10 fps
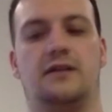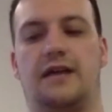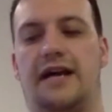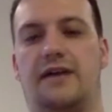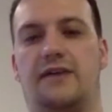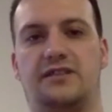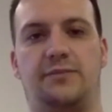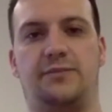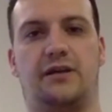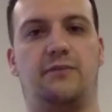how does
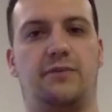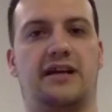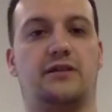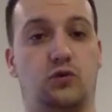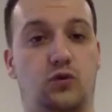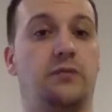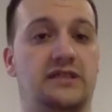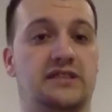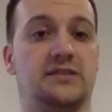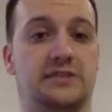GDPR impact your
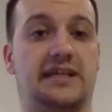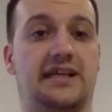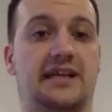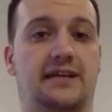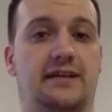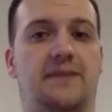business particularly?